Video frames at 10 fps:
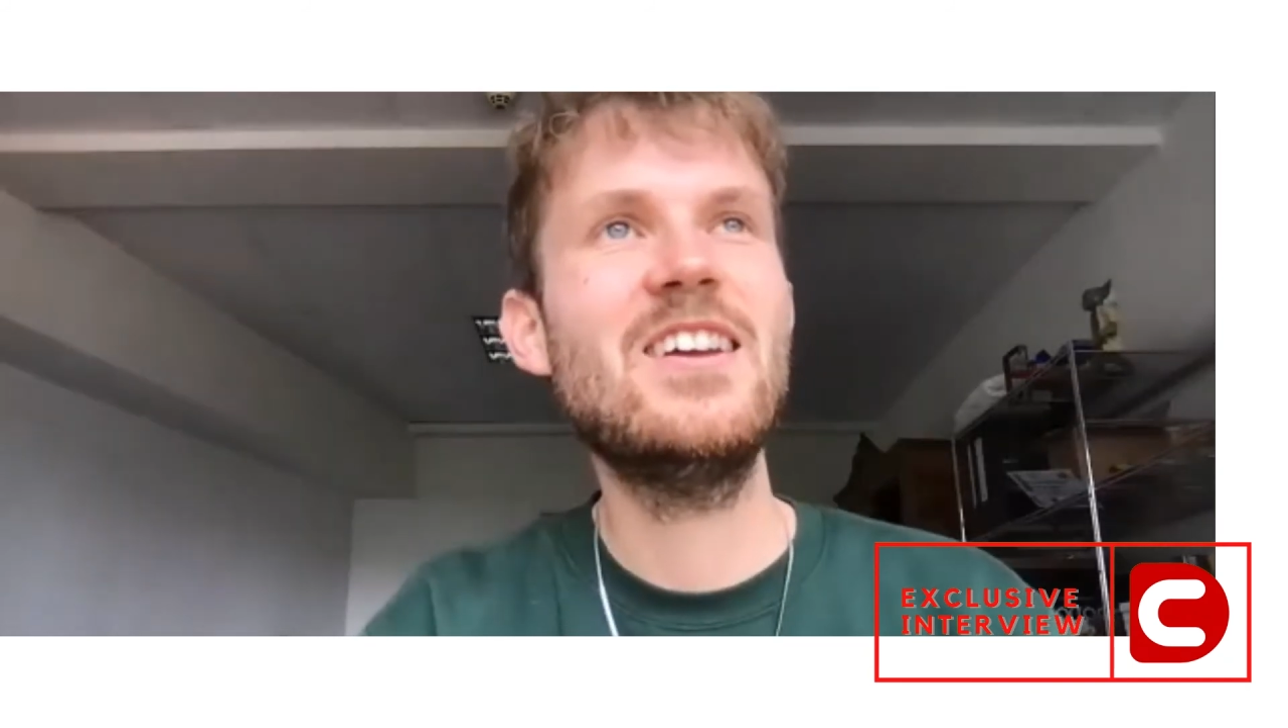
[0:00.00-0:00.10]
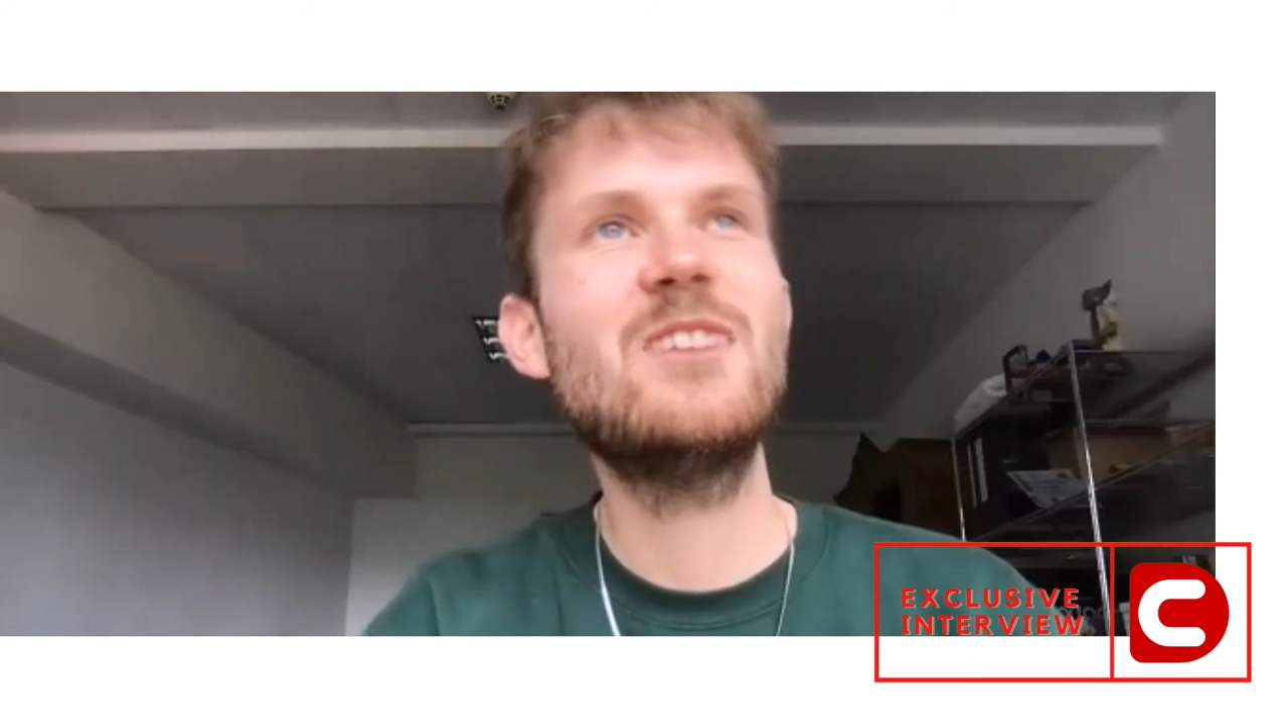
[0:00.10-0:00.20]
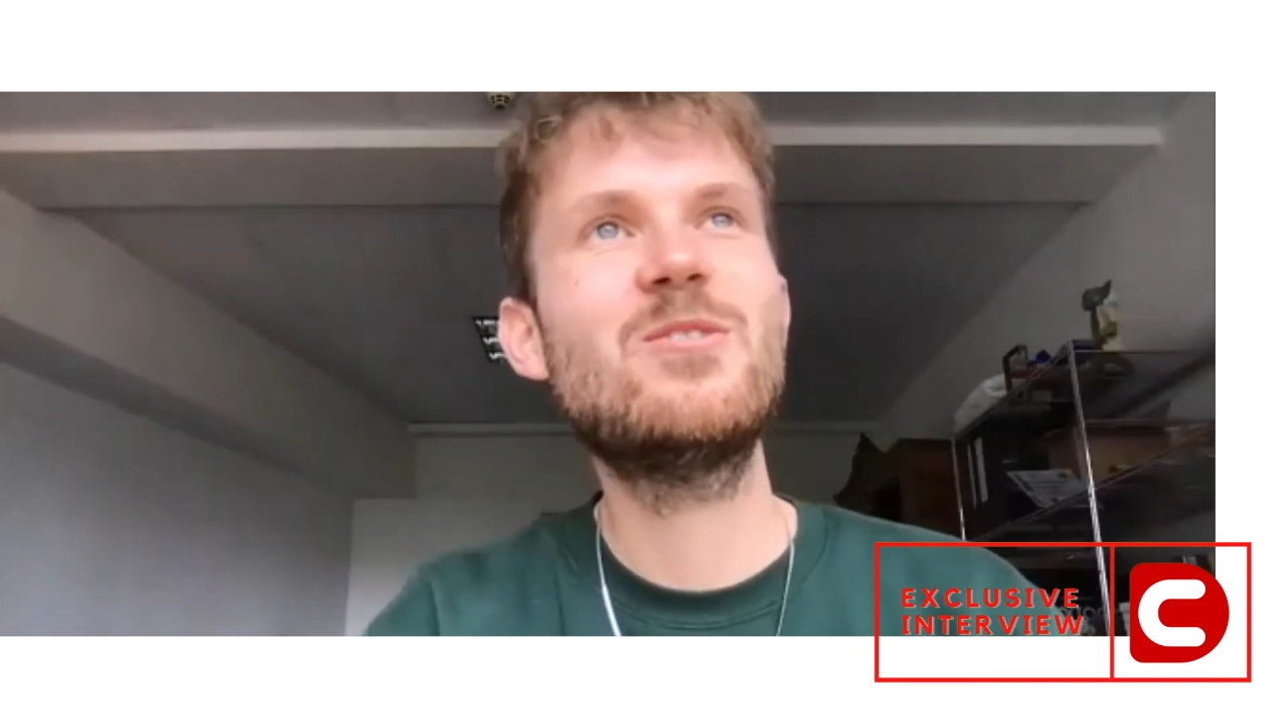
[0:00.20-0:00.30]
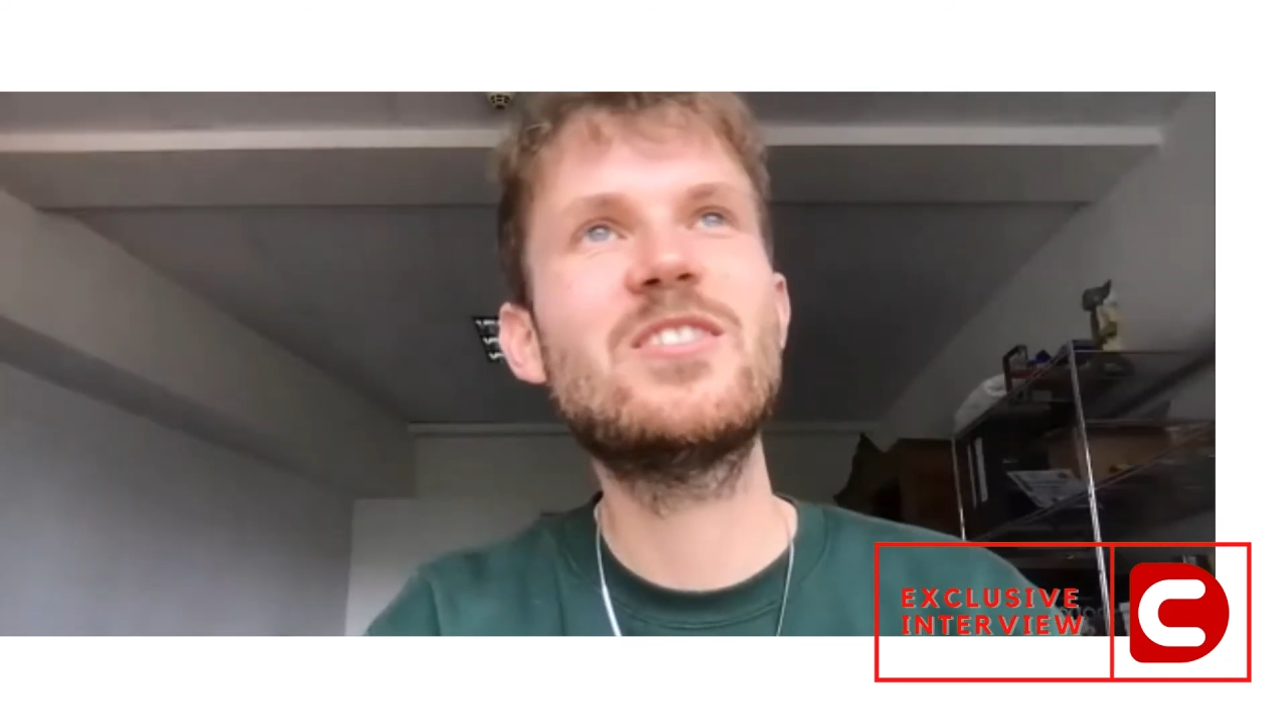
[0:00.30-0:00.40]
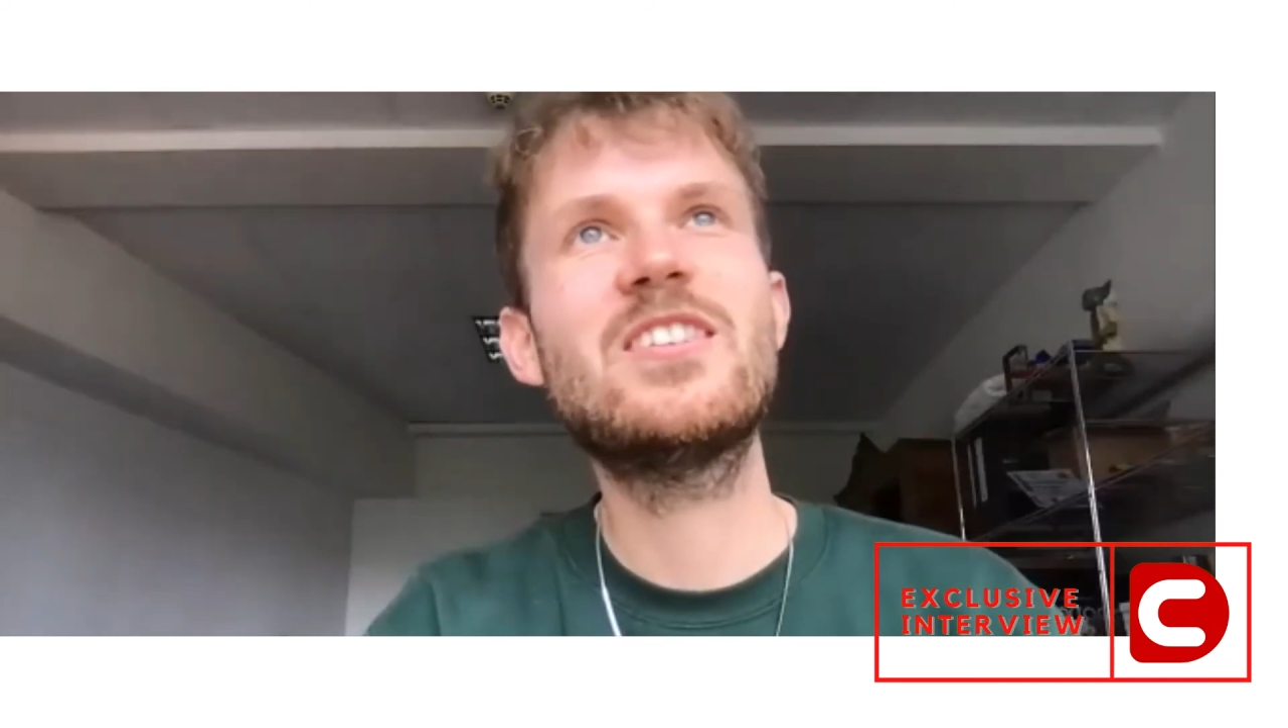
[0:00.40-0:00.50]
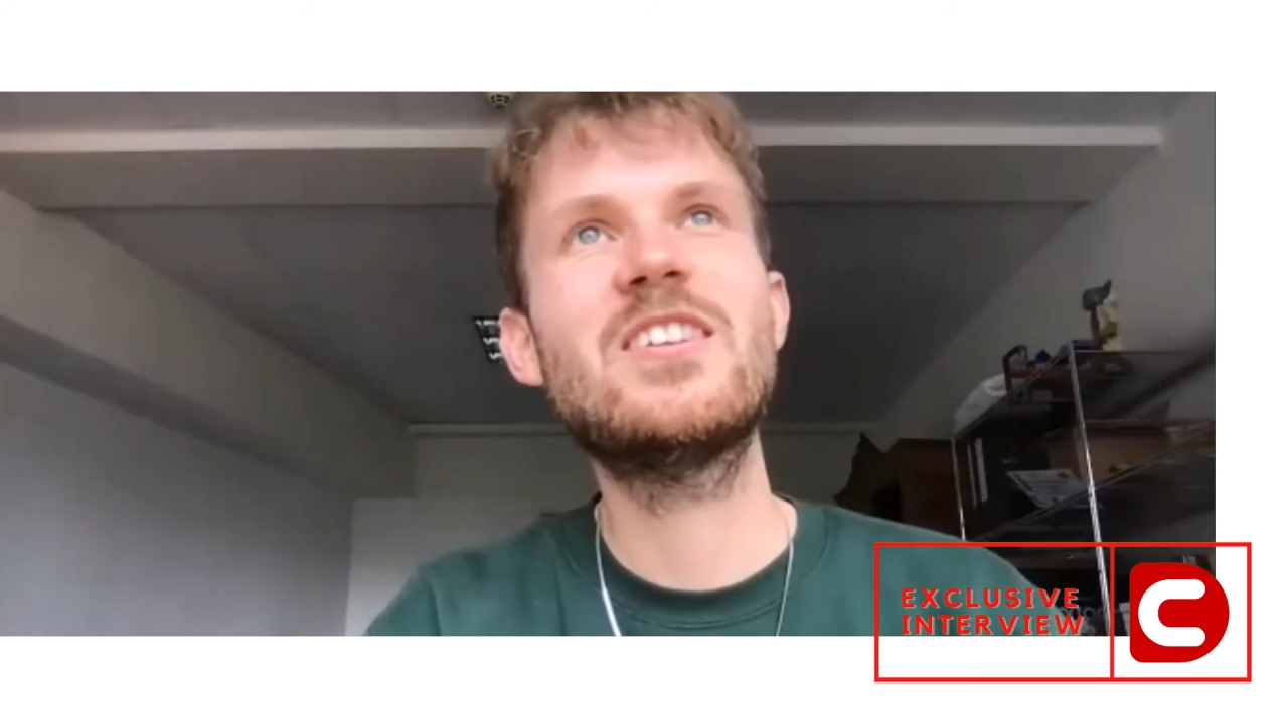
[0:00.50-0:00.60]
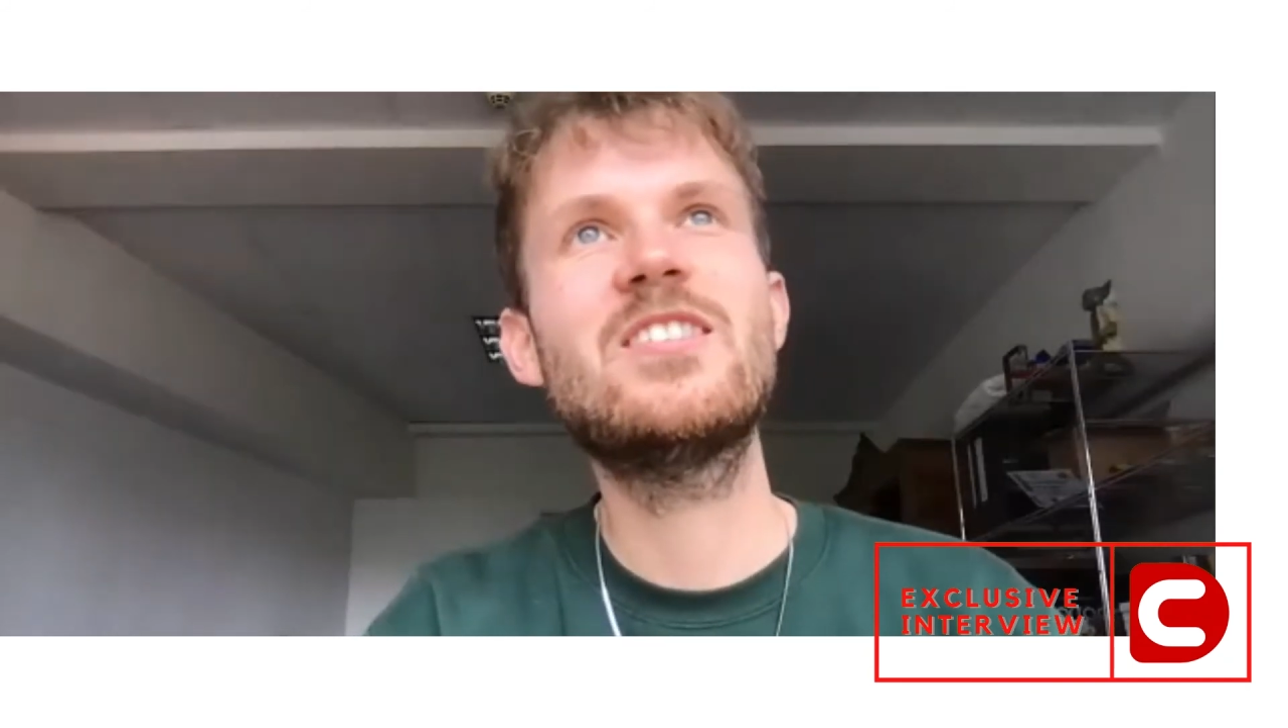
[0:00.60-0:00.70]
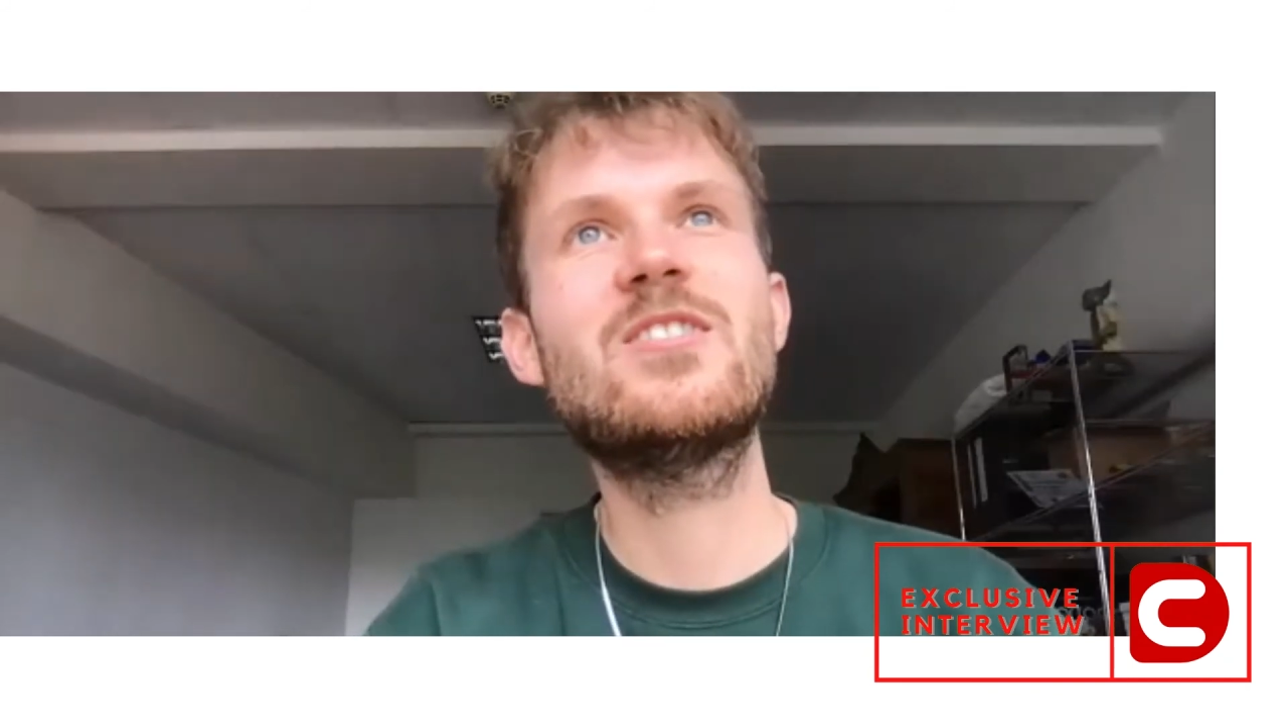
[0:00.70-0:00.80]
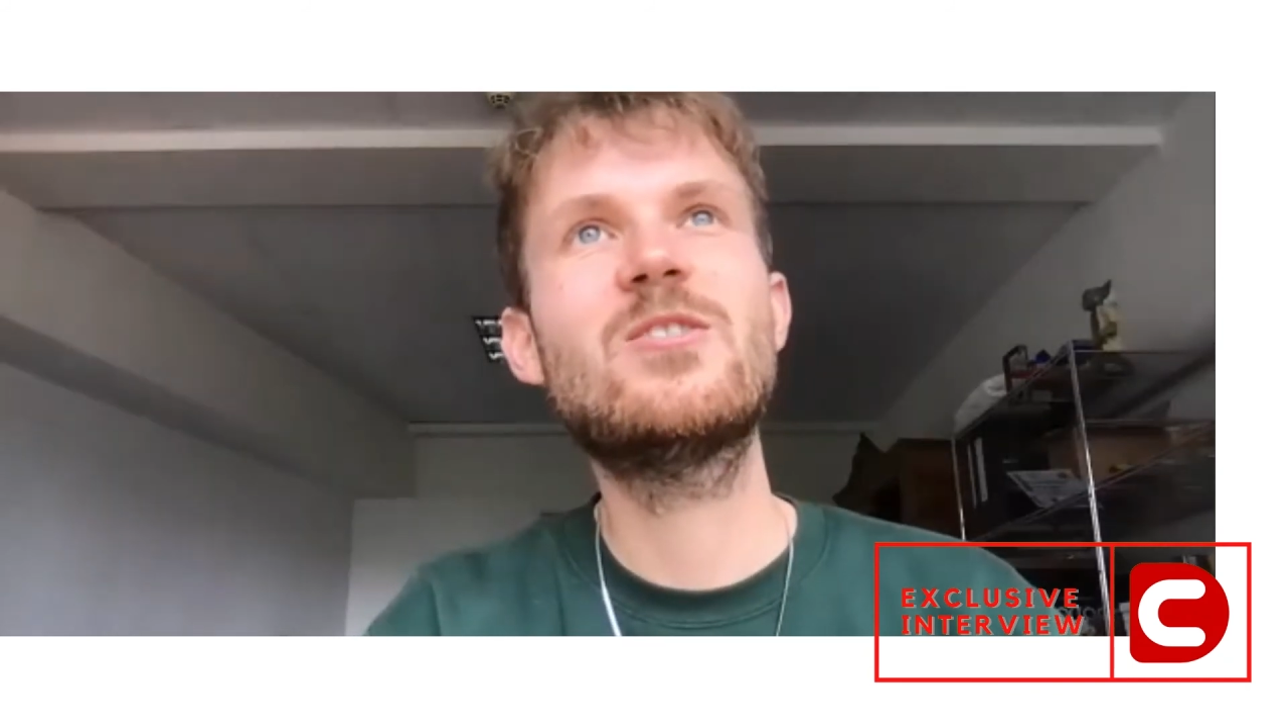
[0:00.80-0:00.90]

interesting